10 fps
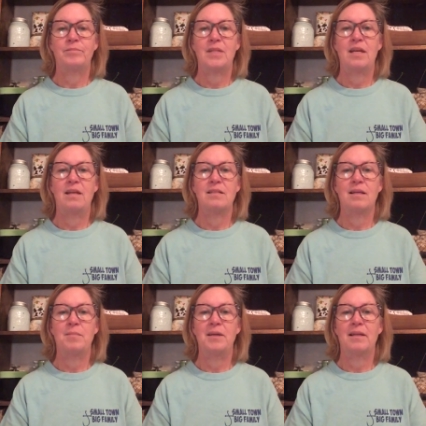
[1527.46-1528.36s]
Today's
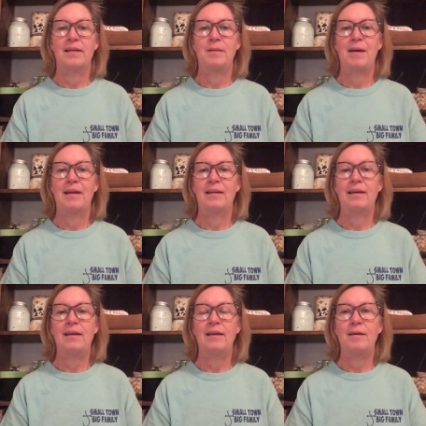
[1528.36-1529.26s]
going to be a laid back
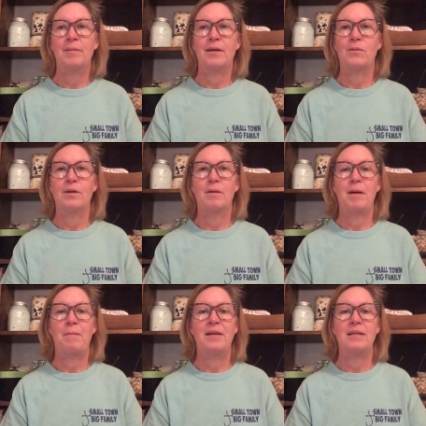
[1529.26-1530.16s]
day. I'm going to work on
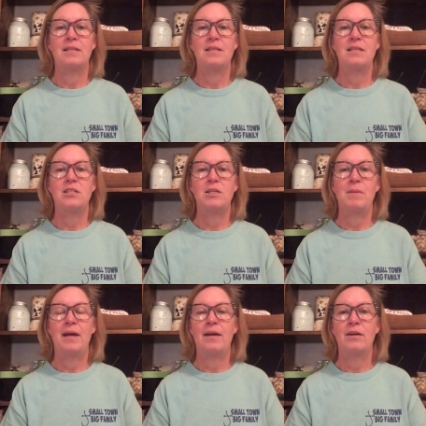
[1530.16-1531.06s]
my bendy stitchy
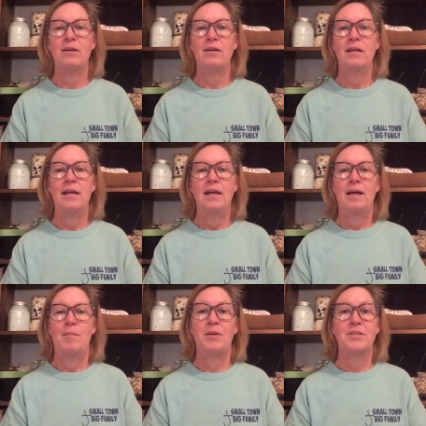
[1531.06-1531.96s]
pattern.
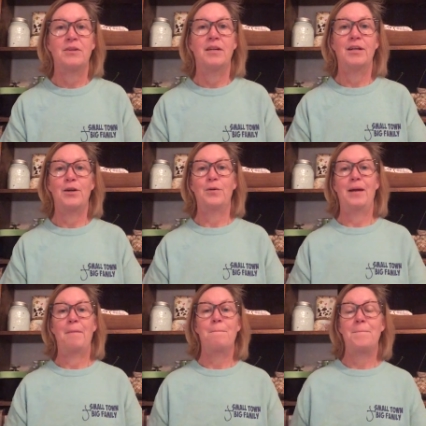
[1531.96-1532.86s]
I'm also going to go
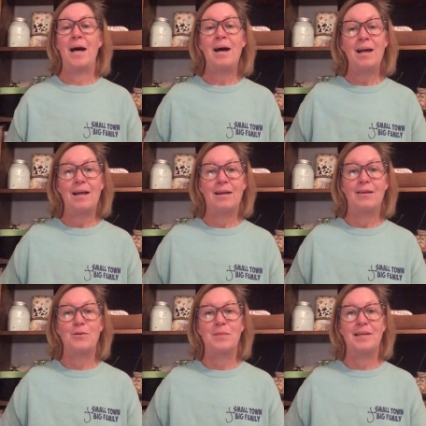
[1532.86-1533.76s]
and buy
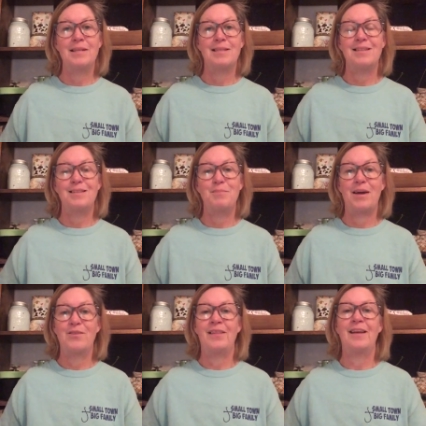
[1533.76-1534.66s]
another bendy stitchy
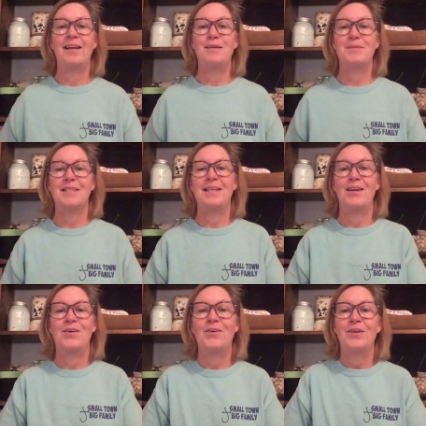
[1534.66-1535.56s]
pattern that I keep seeing
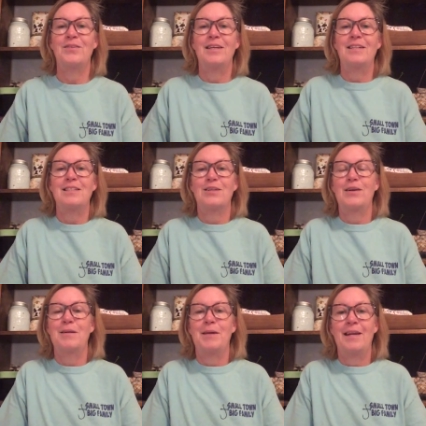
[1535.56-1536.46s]
all over
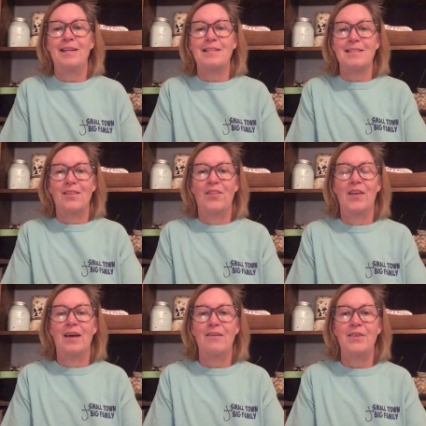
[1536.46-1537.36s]
Instagram, and I just
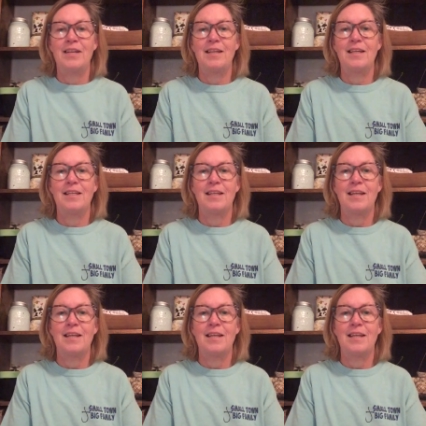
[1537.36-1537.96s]
love it.